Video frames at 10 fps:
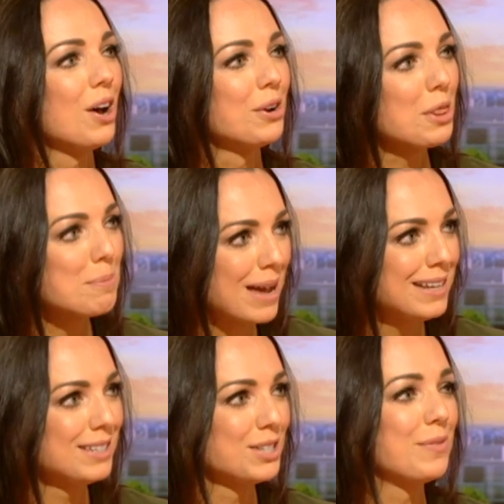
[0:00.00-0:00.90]
And on the
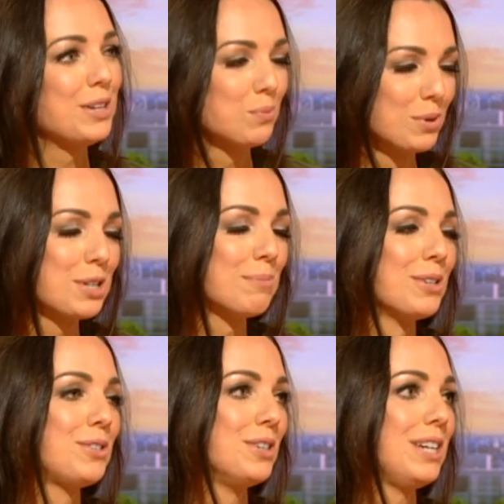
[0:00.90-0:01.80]
basis of this one
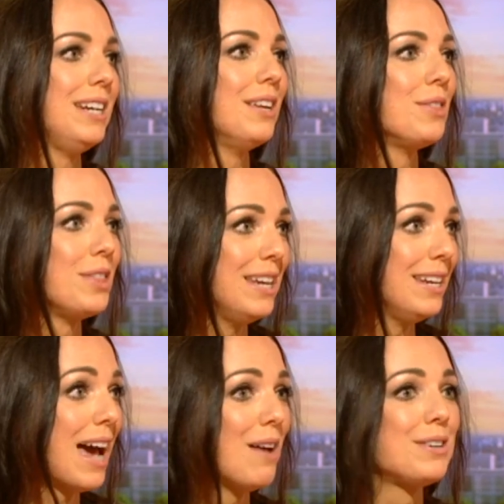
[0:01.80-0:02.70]
small study,
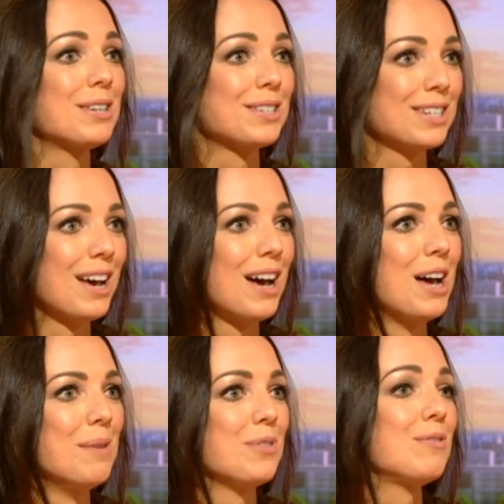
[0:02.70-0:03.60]
the evidence,
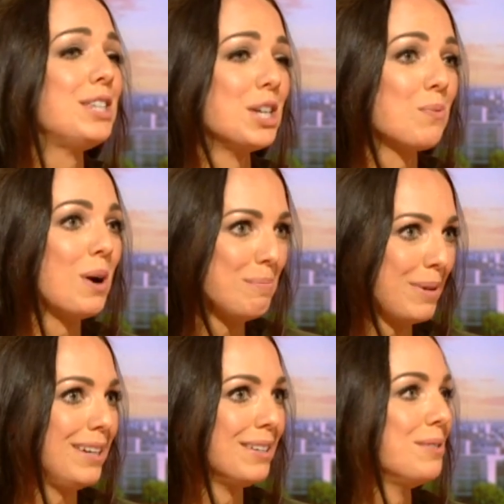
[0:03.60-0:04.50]
the research won't
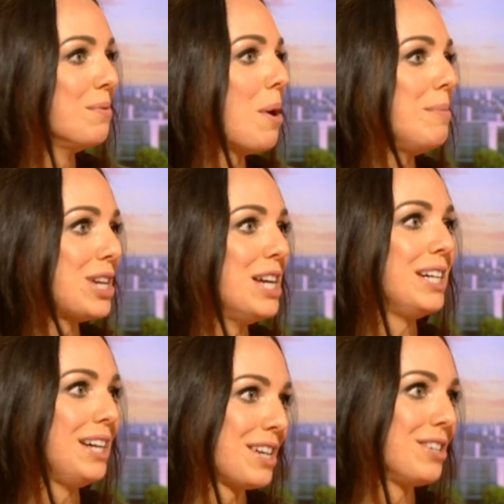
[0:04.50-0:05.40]
be
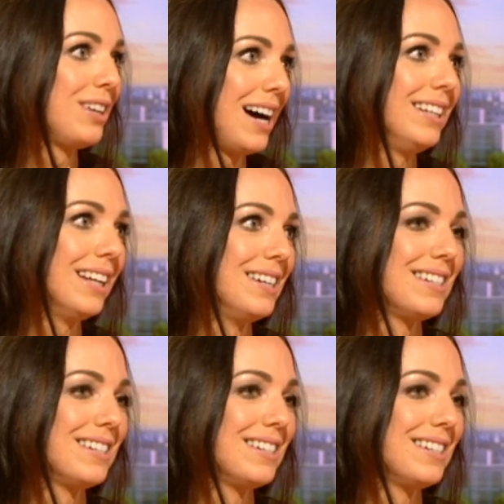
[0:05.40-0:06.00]
changing national guidelines.